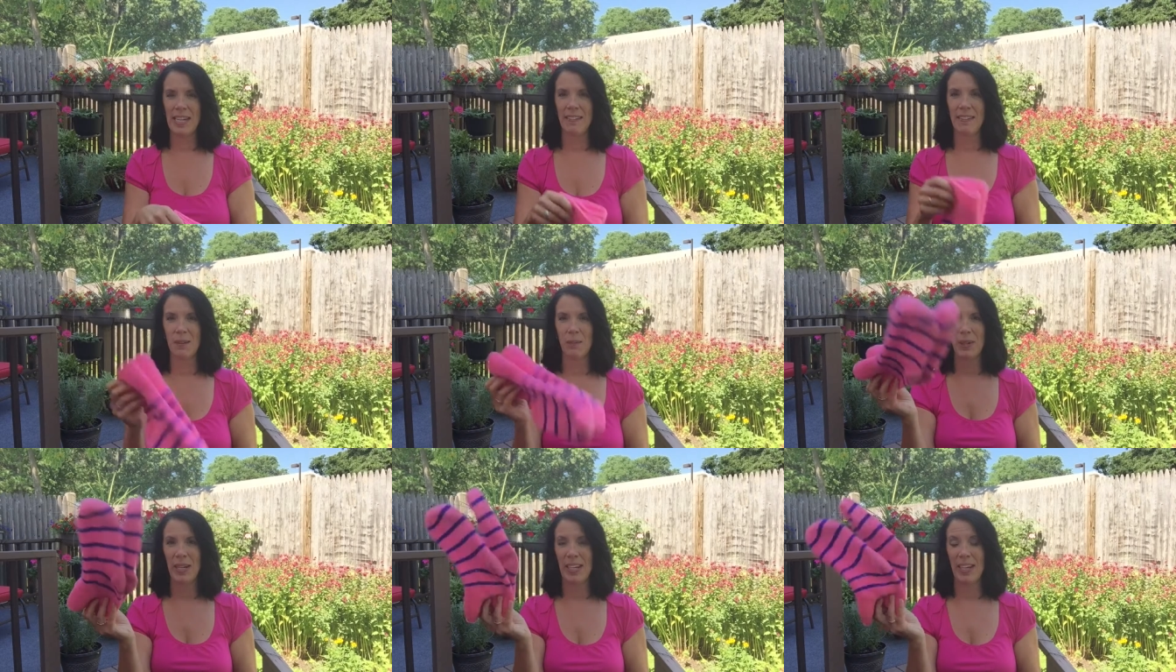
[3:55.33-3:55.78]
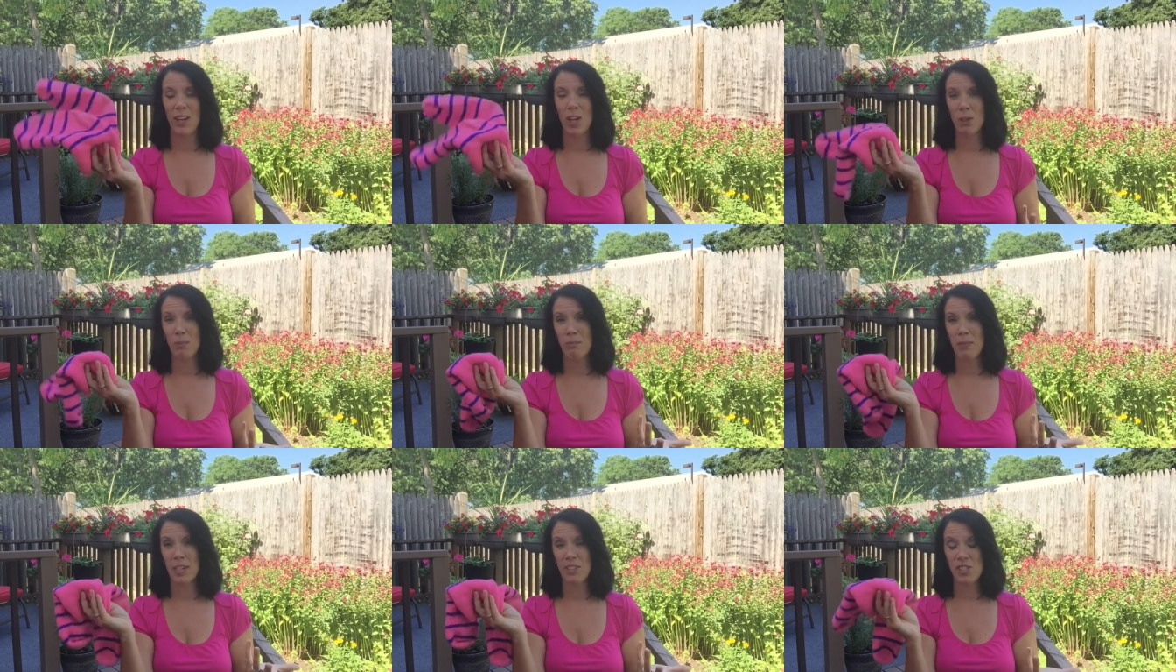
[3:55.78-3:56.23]
And then when I get
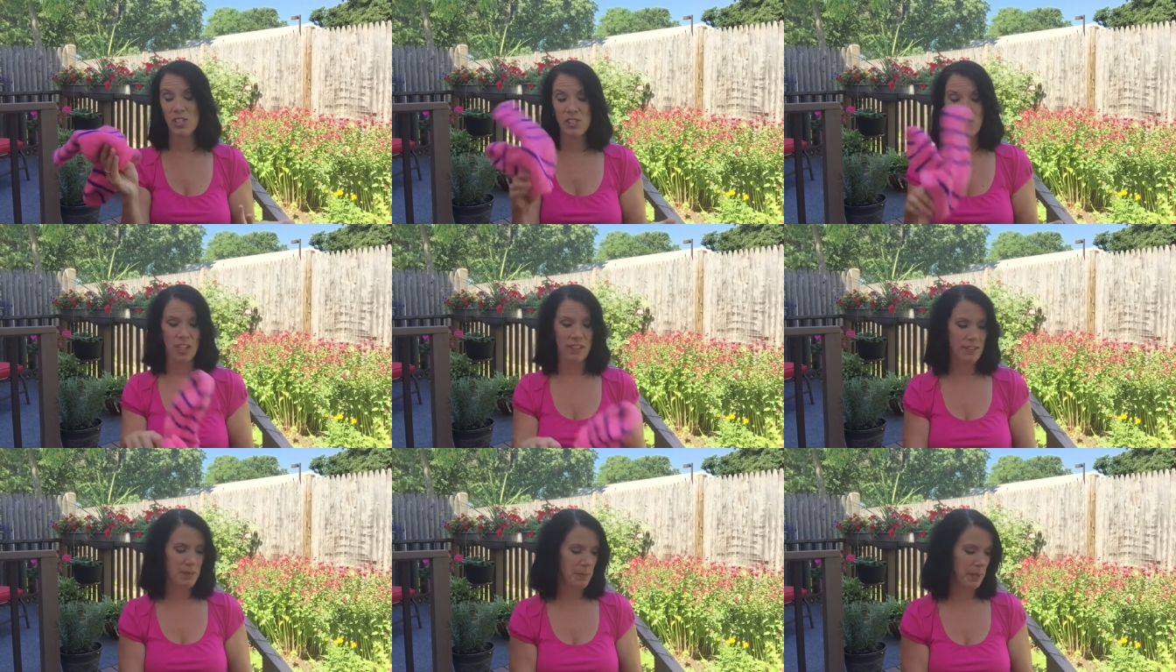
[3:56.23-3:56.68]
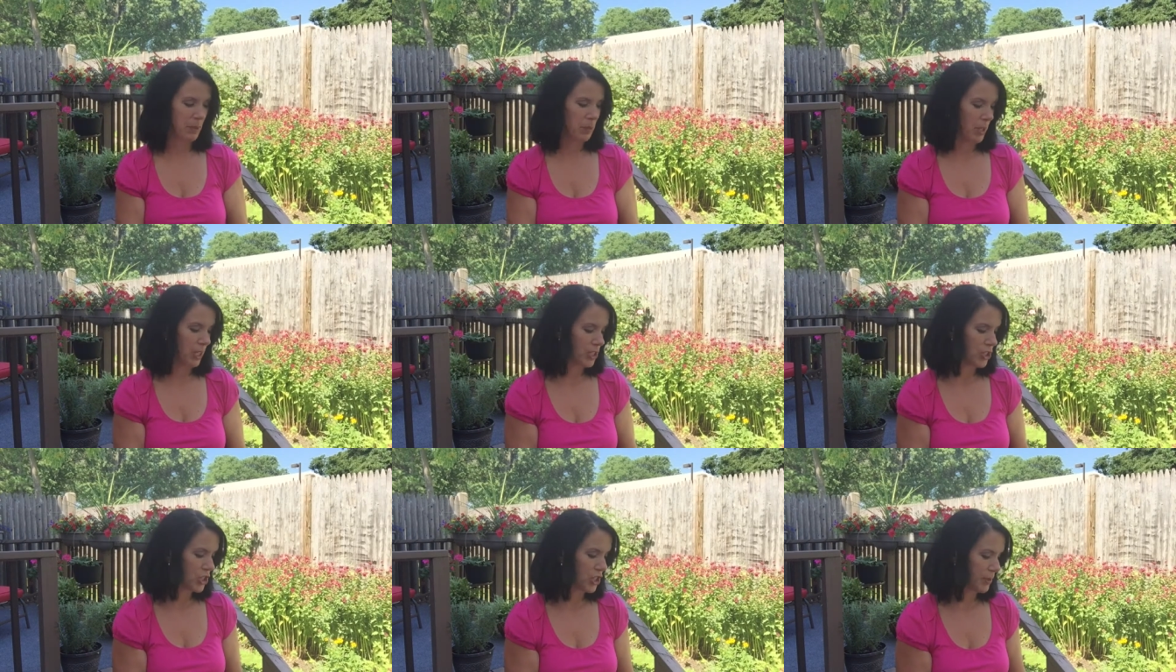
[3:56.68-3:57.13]
home, I just toss them in the
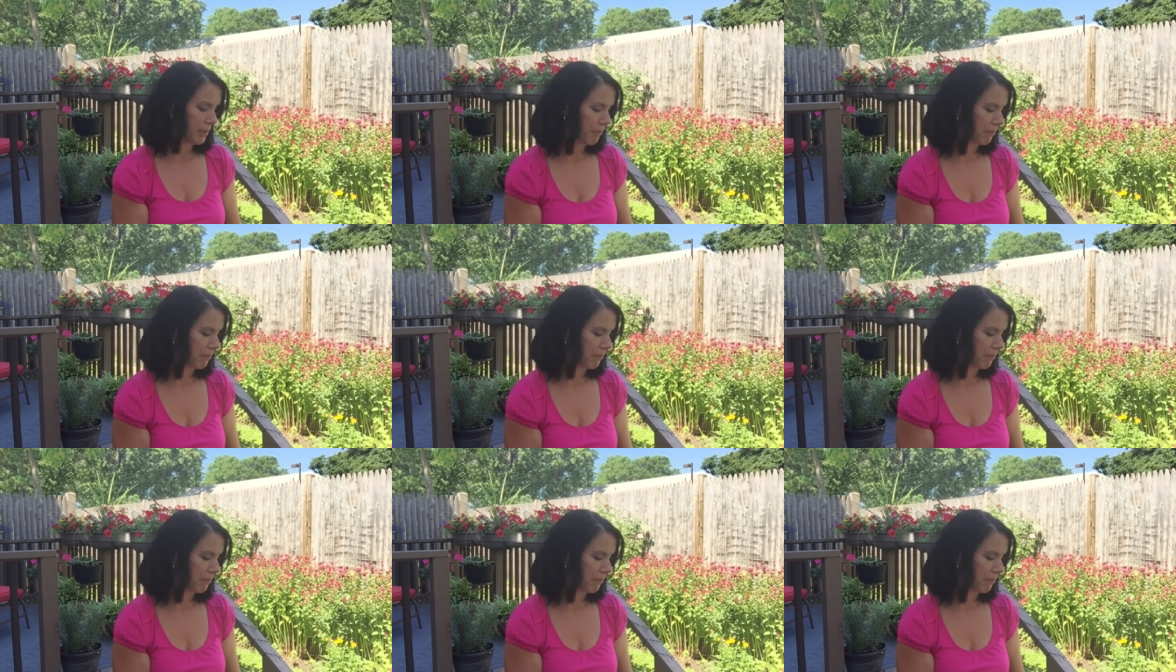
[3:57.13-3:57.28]
wash.